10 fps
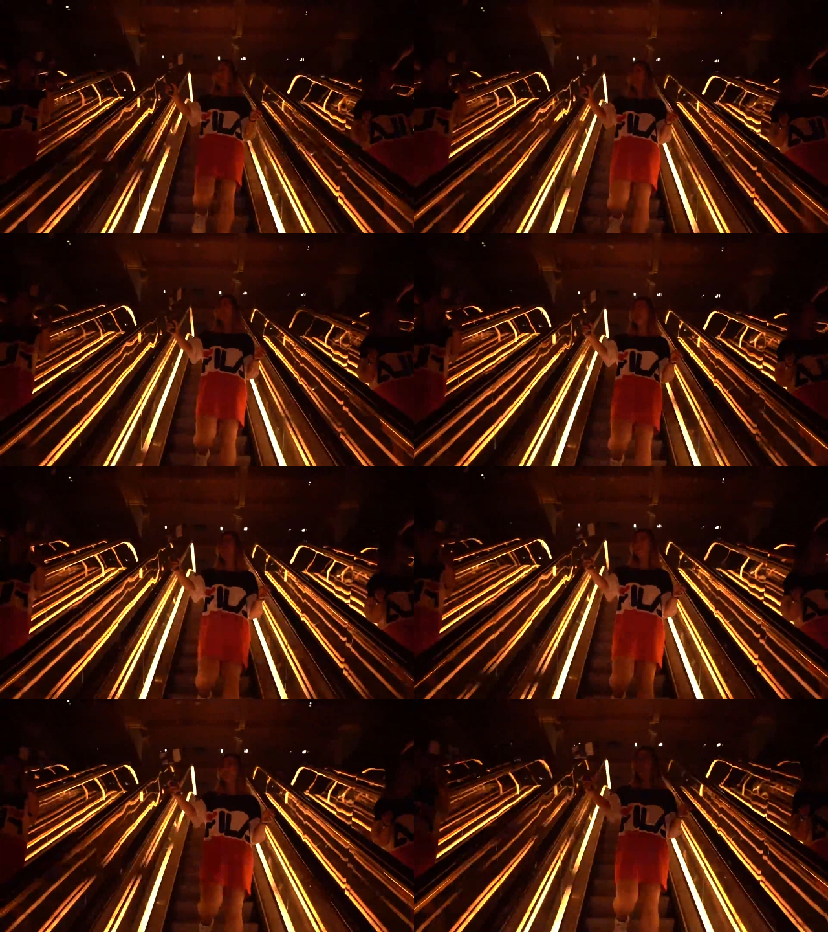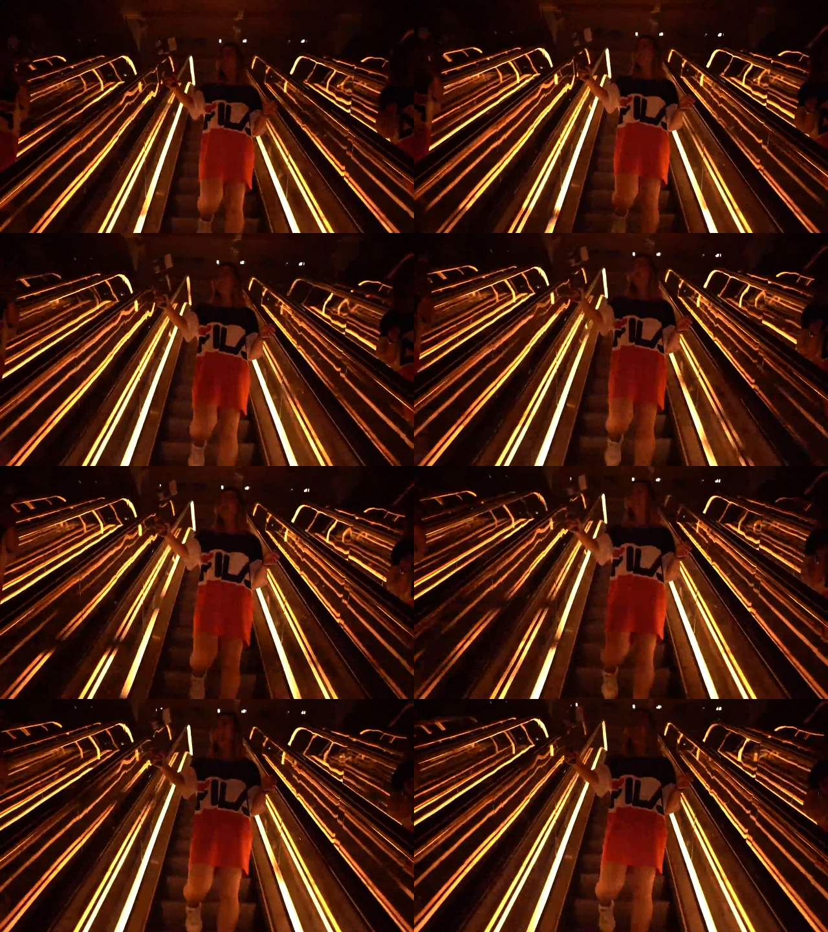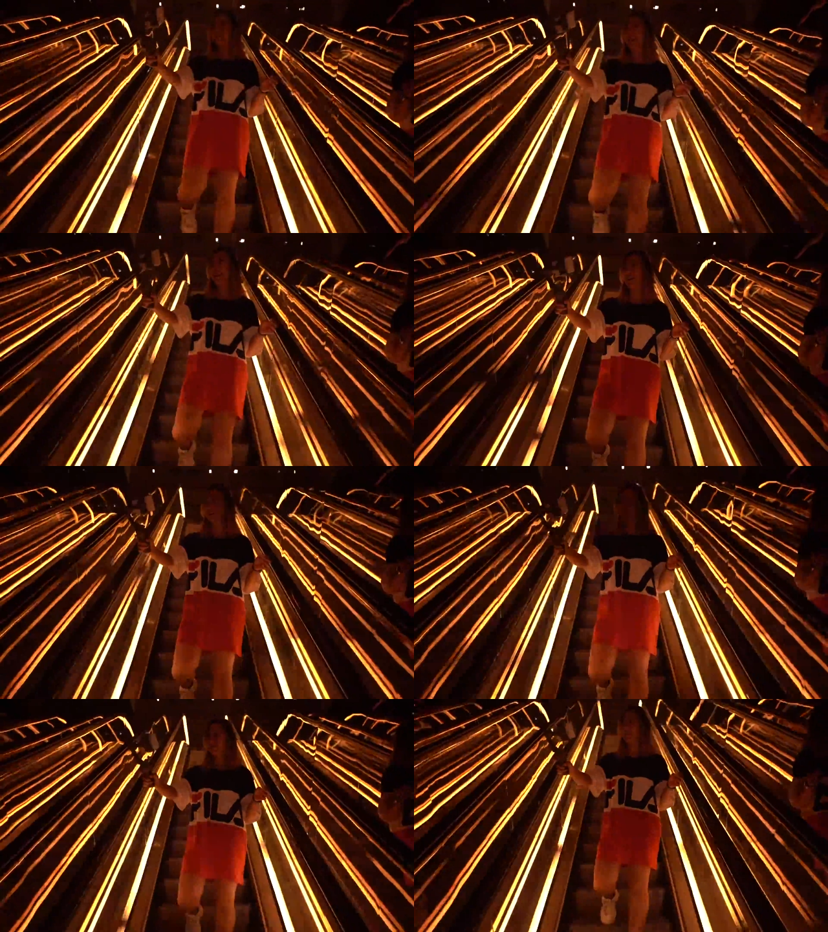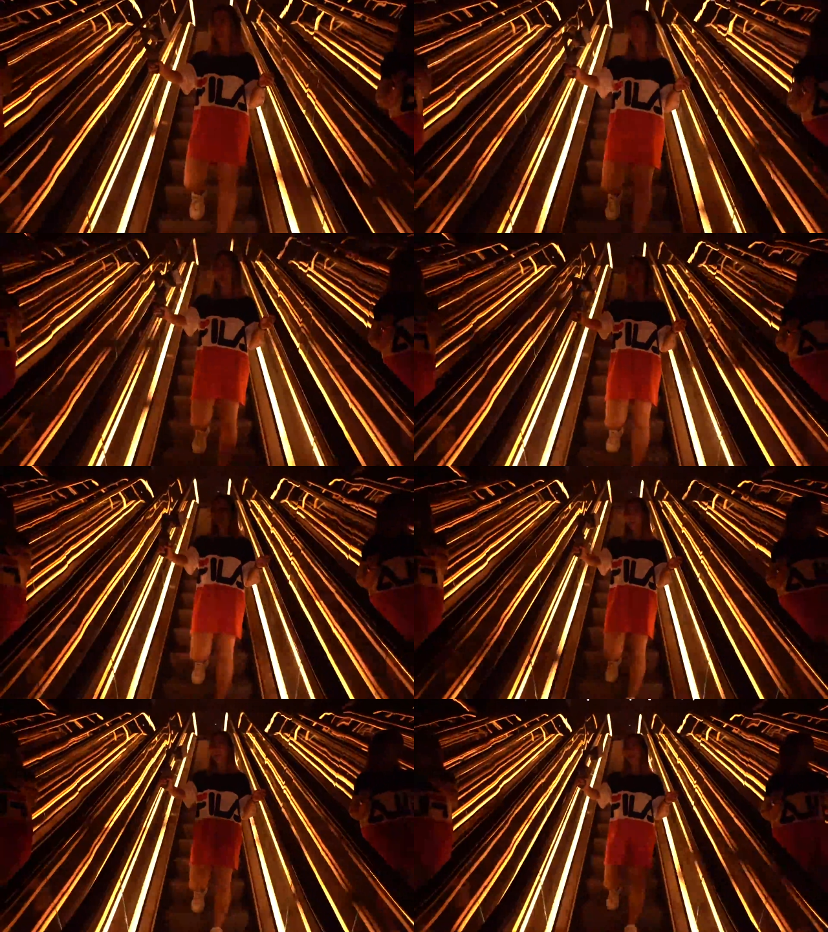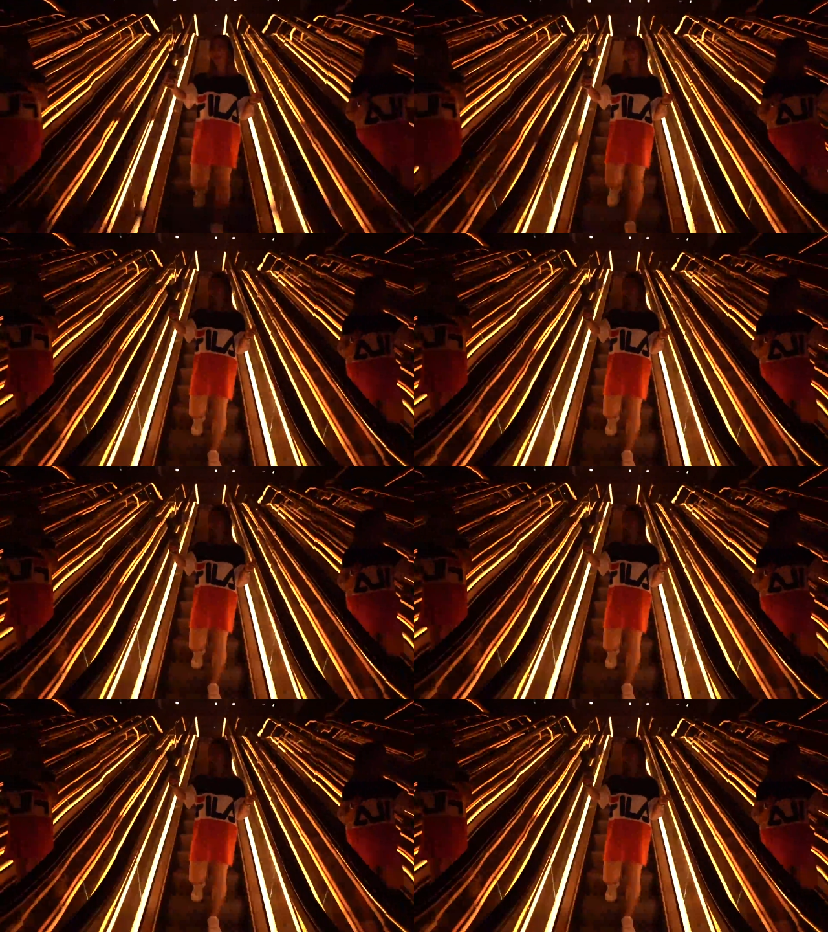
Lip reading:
No face is visible, so there are no lips to read.